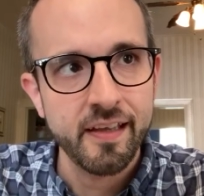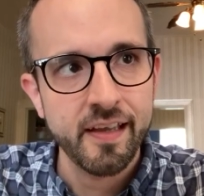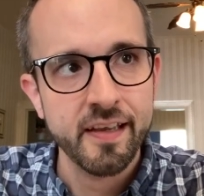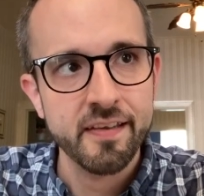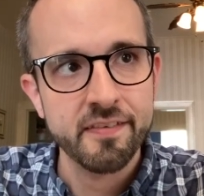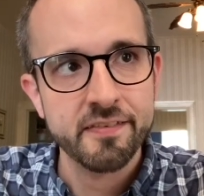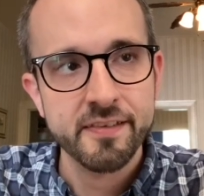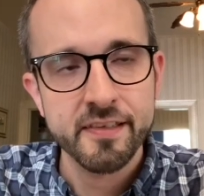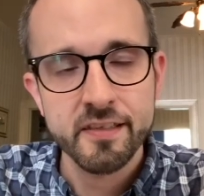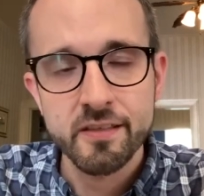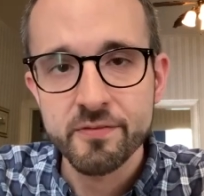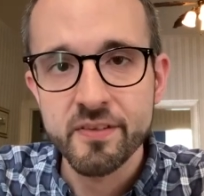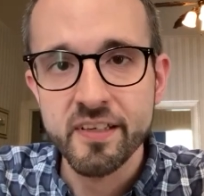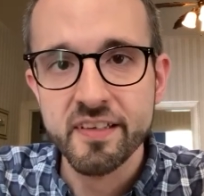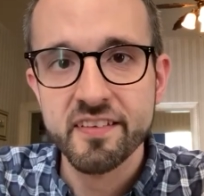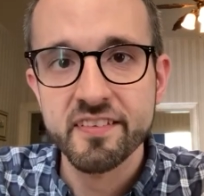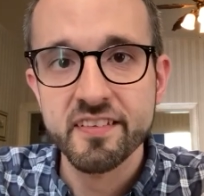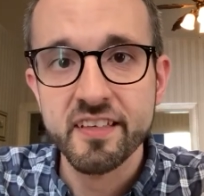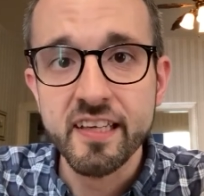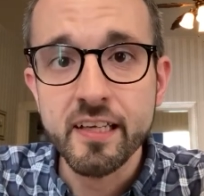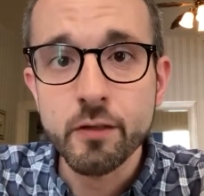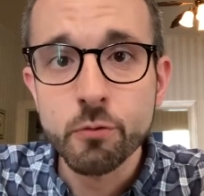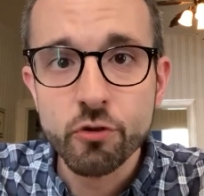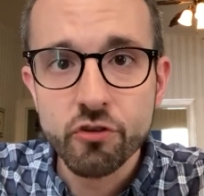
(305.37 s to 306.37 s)
Instead of
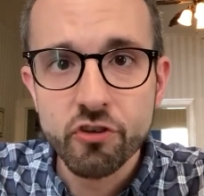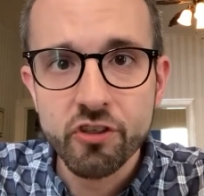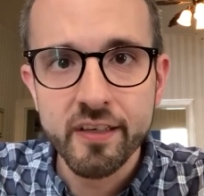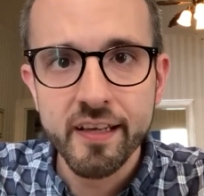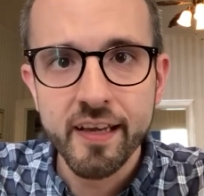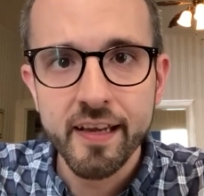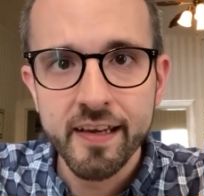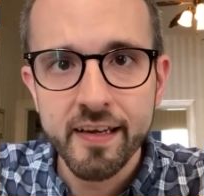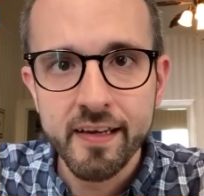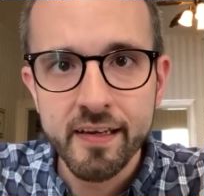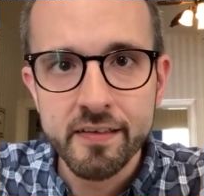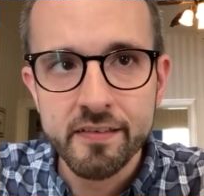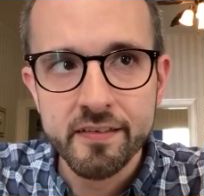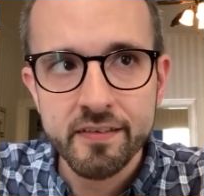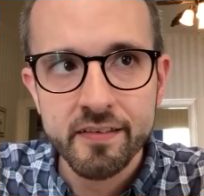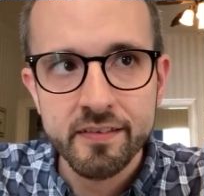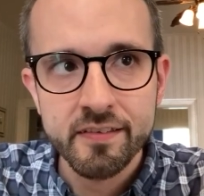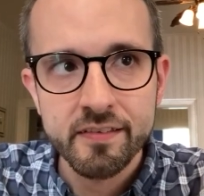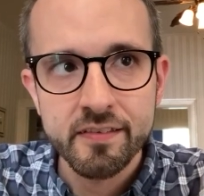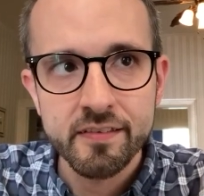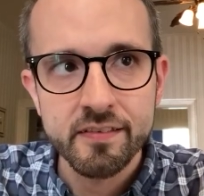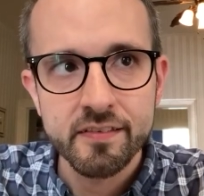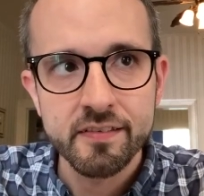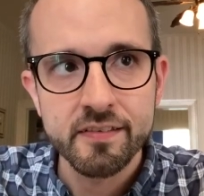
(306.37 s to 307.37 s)
extinguishing hate,
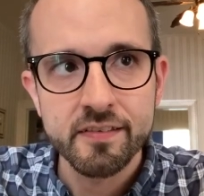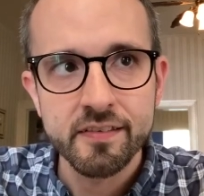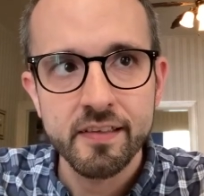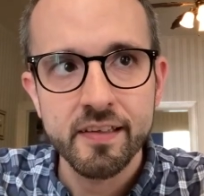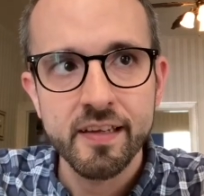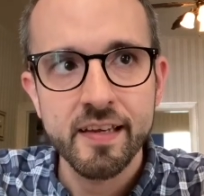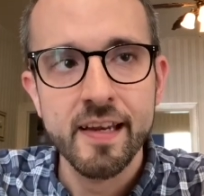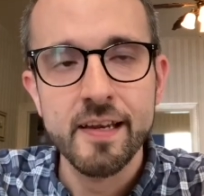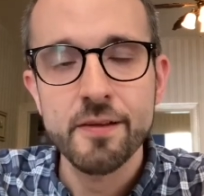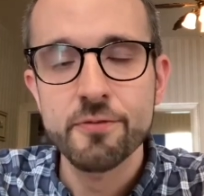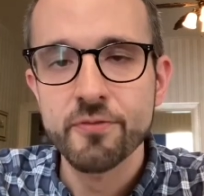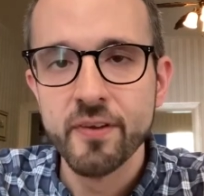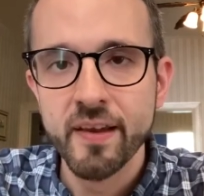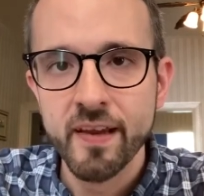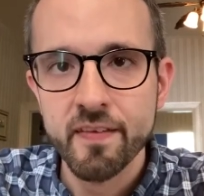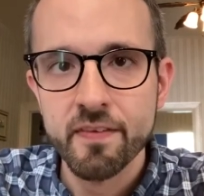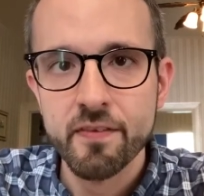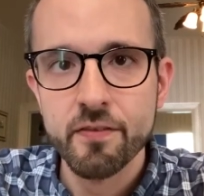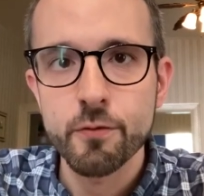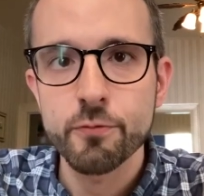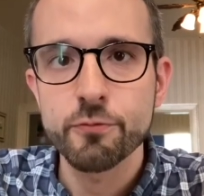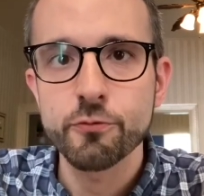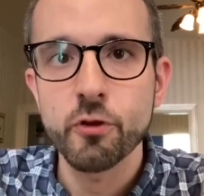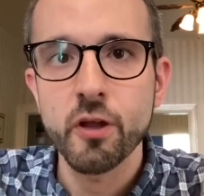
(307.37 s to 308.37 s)
he
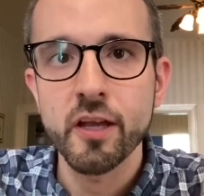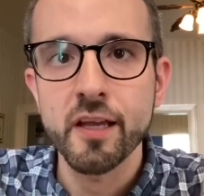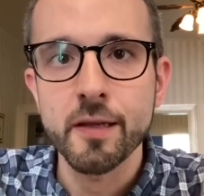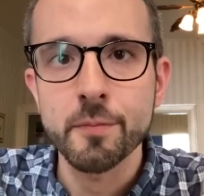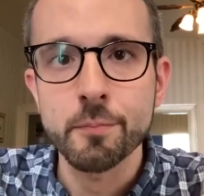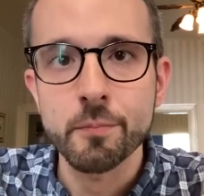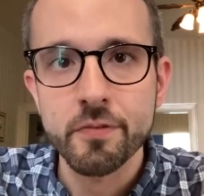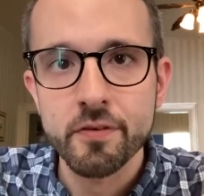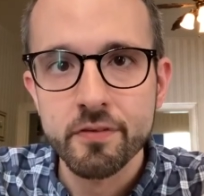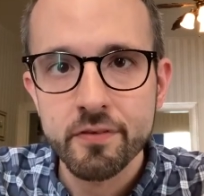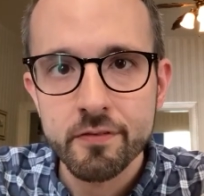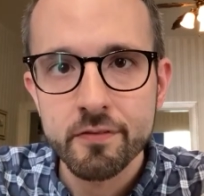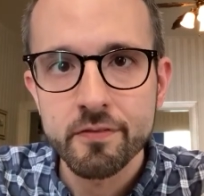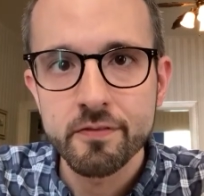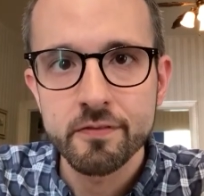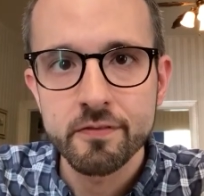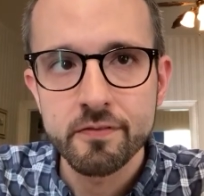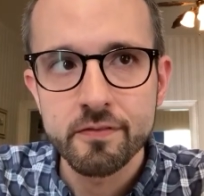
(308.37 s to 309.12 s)
fans the flames.